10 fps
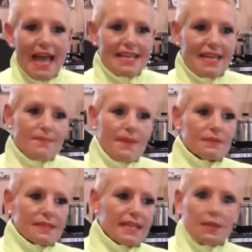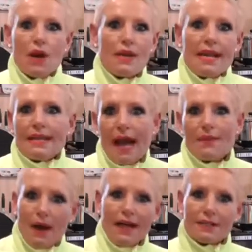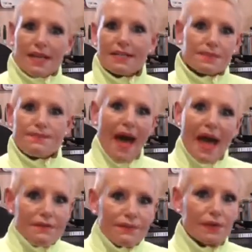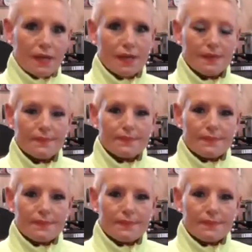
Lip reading: and yet people say, don't eat carbohydrate, it's bad for you.